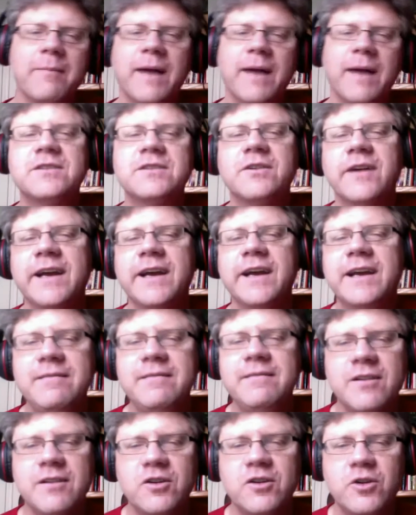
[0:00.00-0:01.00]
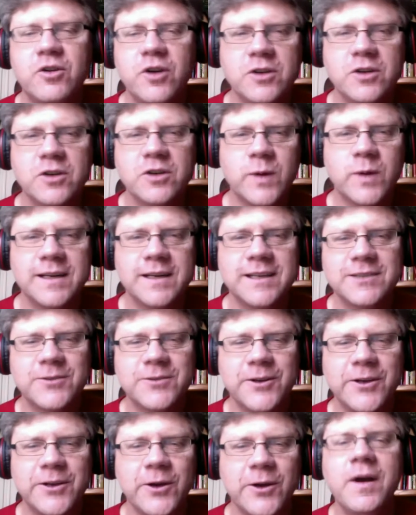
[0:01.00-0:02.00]
screen. Who knows what it is for
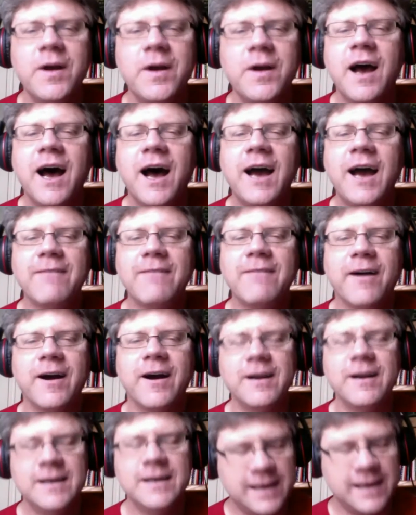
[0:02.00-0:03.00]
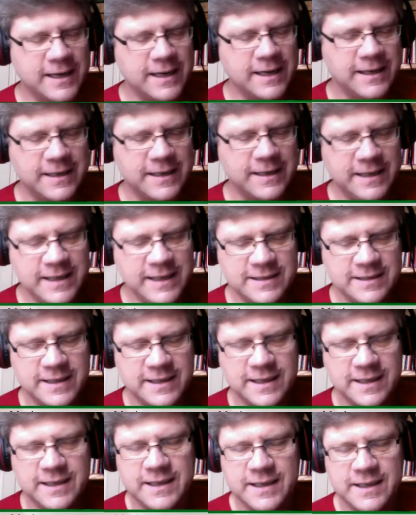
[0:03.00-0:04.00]
you? Ivar is
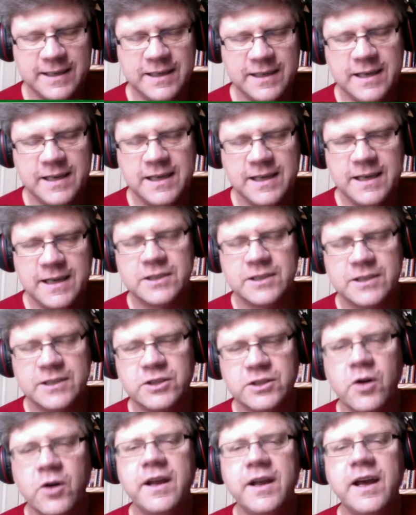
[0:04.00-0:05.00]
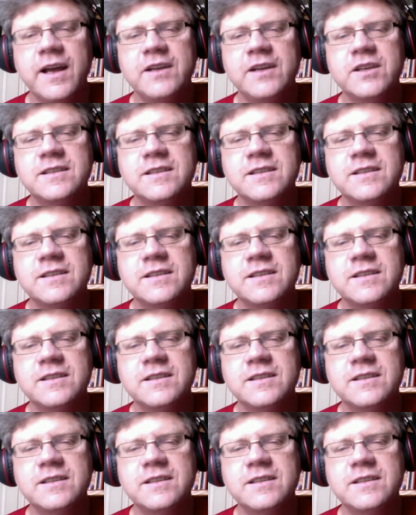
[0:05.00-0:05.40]
in Estonia and just